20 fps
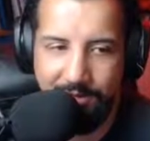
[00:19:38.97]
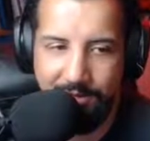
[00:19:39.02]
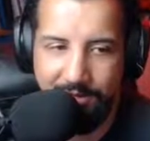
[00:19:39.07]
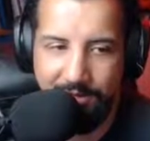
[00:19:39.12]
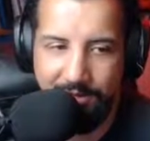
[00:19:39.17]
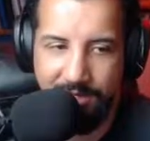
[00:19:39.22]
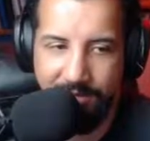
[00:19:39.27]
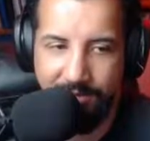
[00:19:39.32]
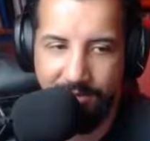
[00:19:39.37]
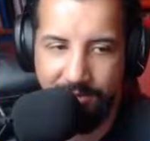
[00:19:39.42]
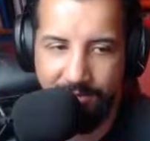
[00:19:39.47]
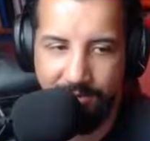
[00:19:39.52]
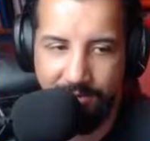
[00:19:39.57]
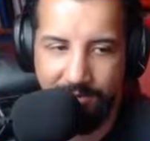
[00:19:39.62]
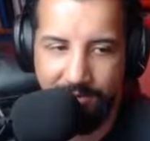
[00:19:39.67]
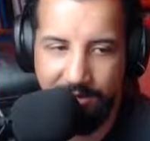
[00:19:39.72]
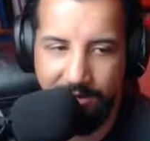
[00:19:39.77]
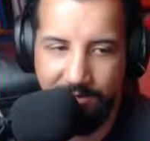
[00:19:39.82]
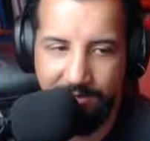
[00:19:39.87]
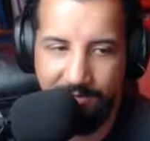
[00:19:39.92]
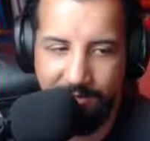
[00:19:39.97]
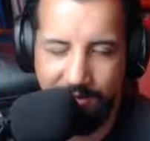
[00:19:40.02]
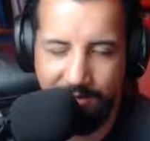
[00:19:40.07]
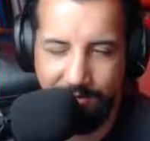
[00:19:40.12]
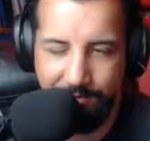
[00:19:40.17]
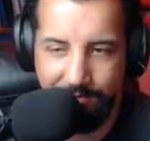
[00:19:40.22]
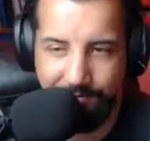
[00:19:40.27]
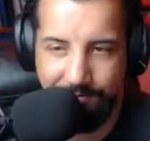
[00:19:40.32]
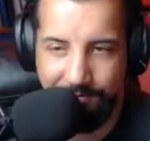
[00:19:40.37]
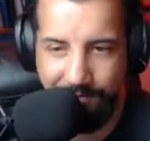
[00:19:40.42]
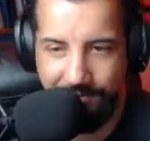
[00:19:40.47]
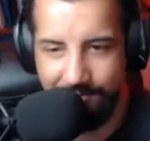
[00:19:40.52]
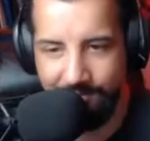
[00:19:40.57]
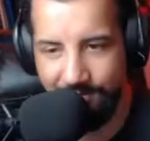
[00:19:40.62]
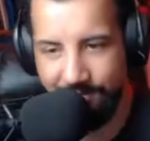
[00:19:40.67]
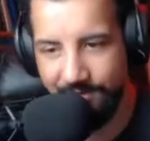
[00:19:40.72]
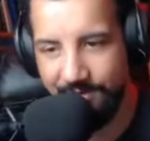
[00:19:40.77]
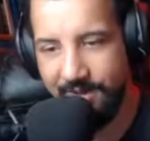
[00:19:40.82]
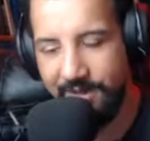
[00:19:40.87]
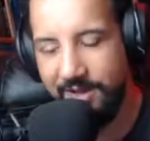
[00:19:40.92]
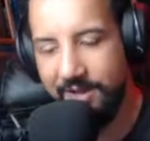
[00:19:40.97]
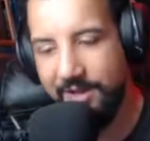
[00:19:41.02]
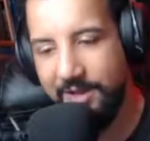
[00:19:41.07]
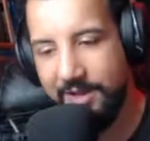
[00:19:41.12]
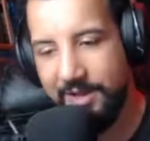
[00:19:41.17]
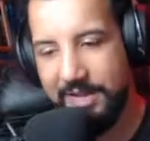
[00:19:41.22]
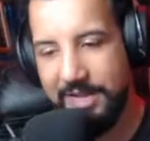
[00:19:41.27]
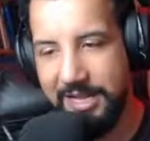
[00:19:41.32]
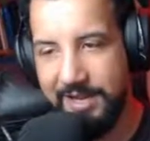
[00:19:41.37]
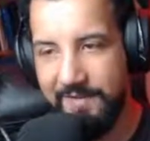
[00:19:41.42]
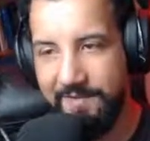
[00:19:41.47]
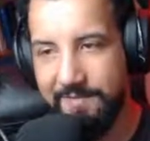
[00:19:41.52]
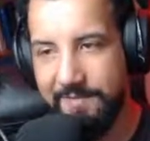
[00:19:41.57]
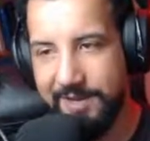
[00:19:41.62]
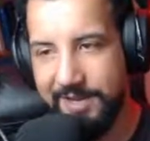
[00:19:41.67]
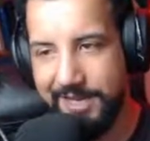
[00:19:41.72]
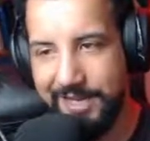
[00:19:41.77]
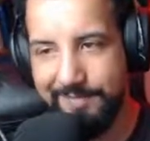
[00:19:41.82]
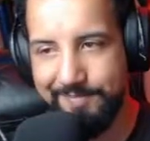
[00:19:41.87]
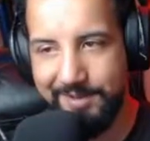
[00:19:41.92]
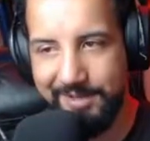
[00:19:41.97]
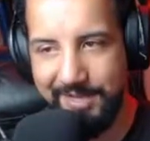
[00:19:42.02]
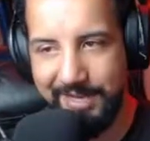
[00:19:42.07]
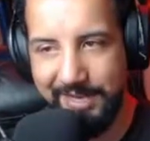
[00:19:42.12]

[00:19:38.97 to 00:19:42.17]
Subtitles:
they will be ready for the people. I have my up-to-date